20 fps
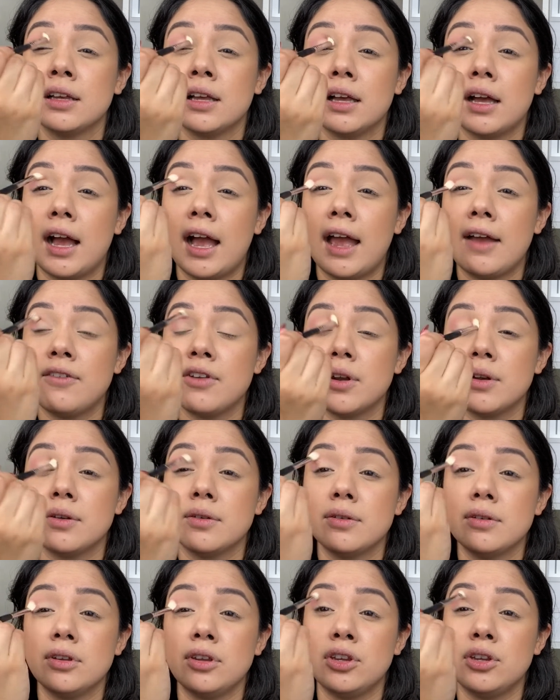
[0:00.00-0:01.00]
I haven't
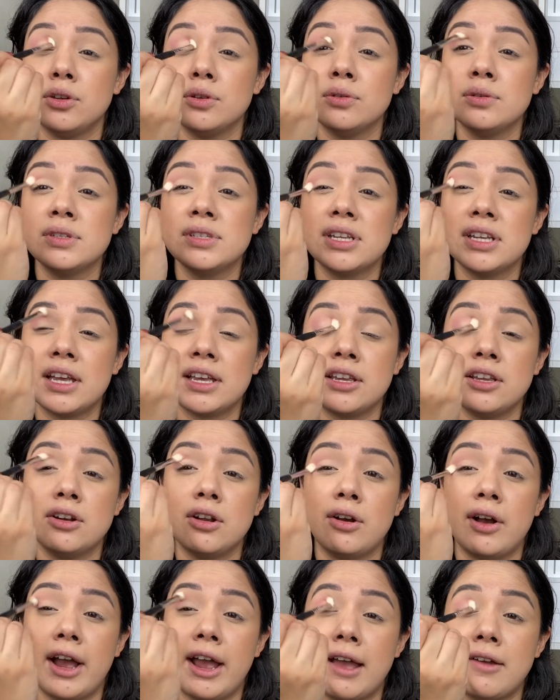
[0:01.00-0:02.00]
used it. You
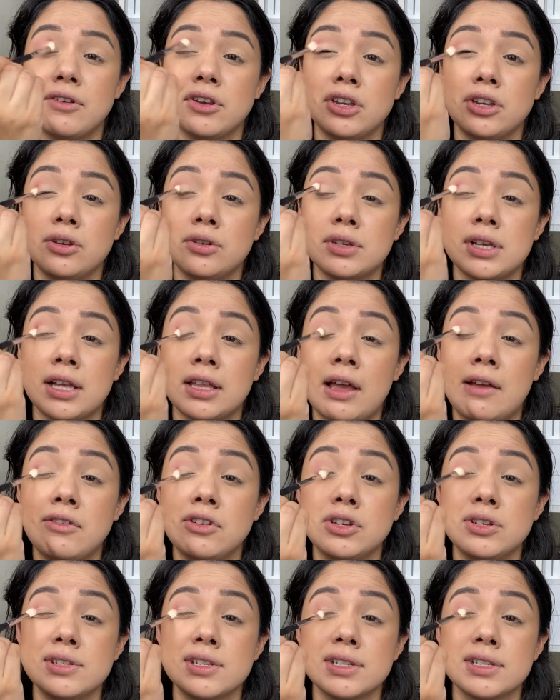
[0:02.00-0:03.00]
know, I haven't
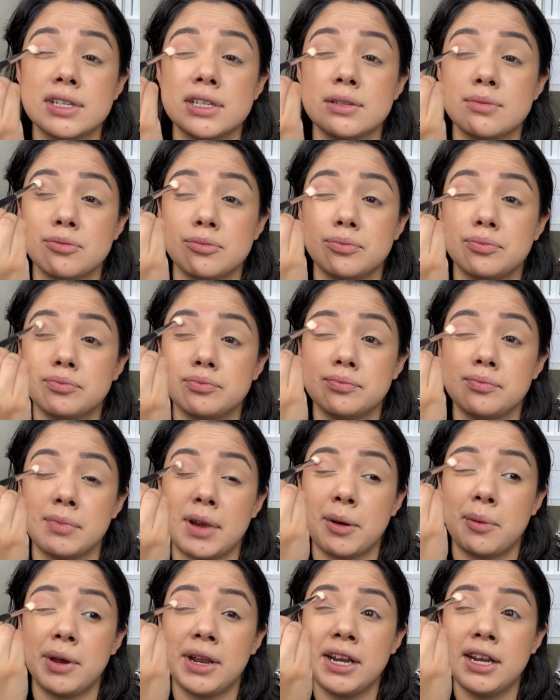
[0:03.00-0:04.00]
used it since
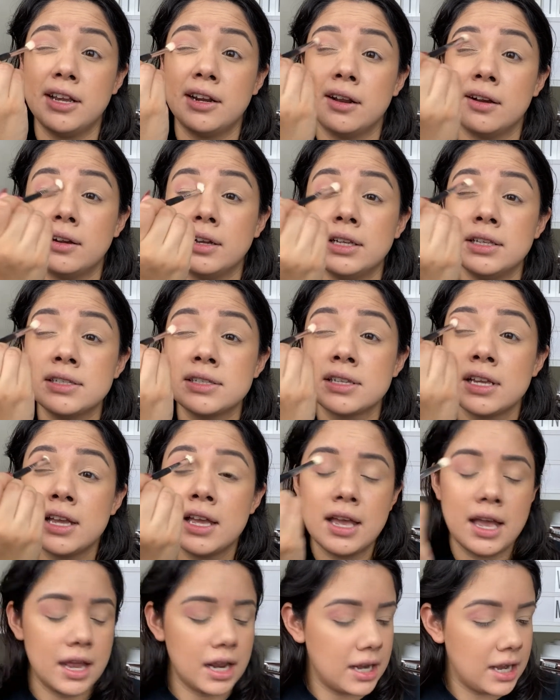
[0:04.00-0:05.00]
my wedding in August,
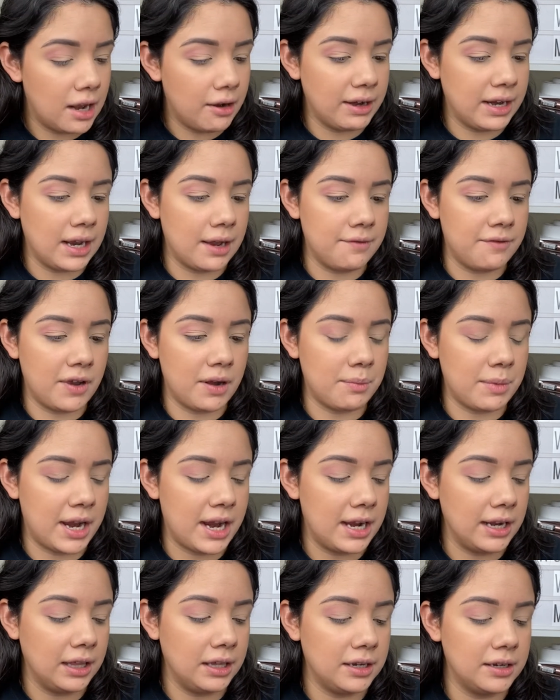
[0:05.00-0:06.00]
and now I can't find my
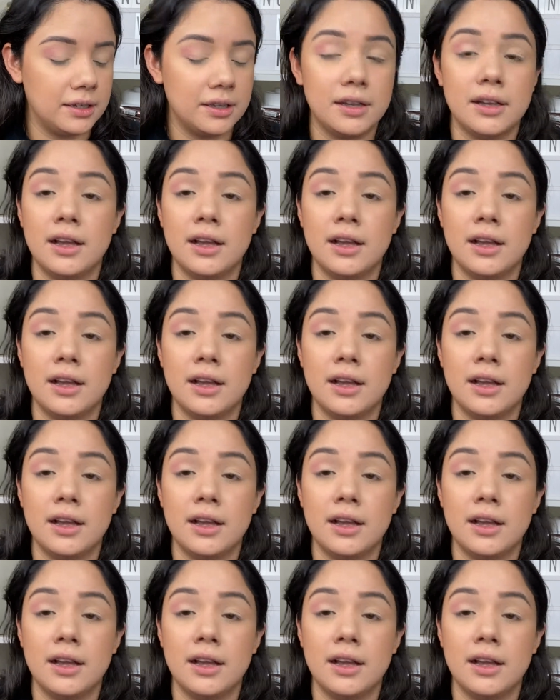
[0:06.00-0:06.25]
highlight.